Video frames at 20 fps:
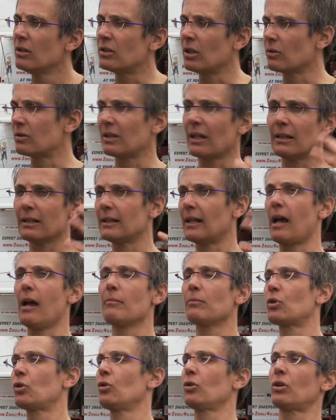So suddenly
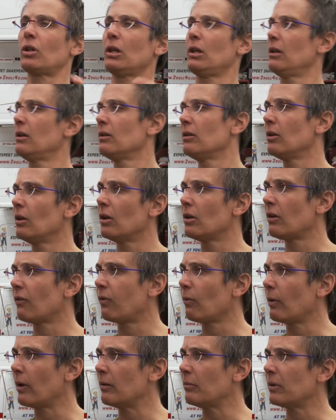I'm cooking in a
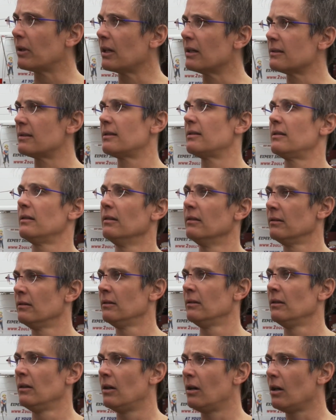different way because
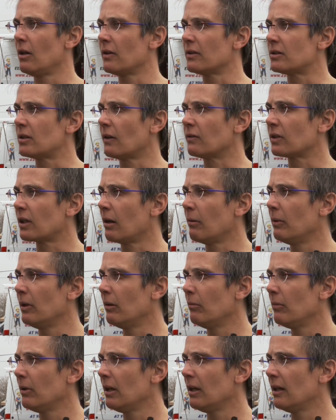all this stuff's coming
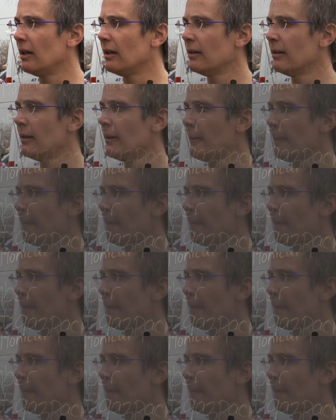to me.